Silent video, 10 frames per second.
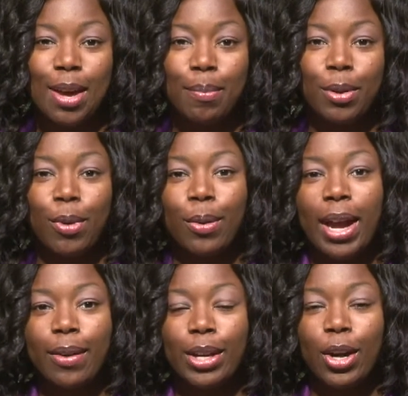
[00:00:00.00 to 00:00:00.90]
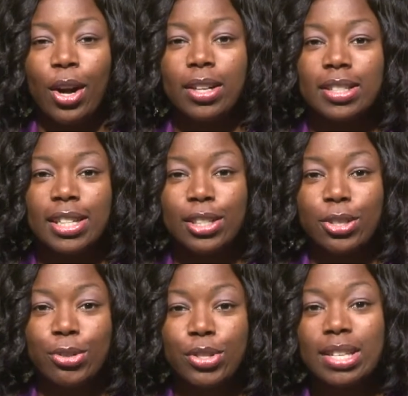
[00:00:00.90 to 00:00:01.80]
Monroe County car
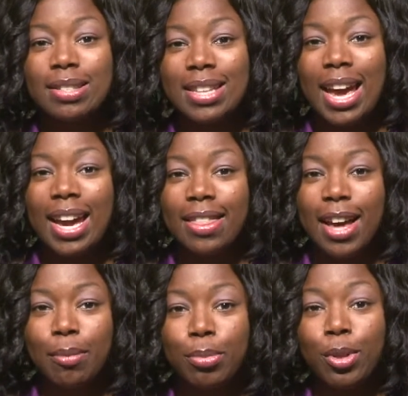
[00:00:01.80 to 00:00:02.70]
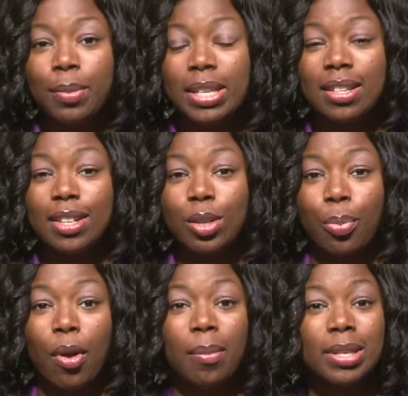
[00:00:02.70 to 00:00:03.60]
dealers say that Bloomington is a
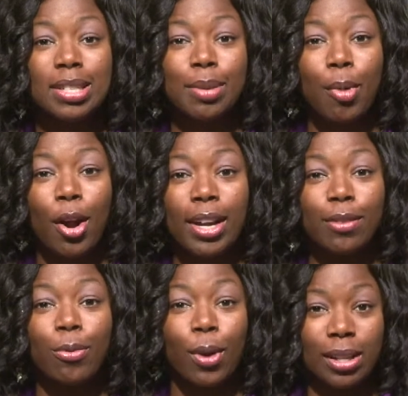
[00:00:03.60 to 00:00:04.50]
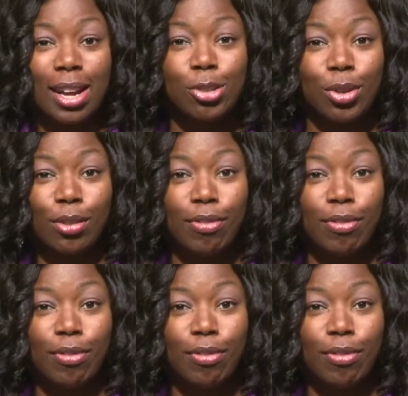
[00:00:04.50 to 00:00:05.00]
promising market for electric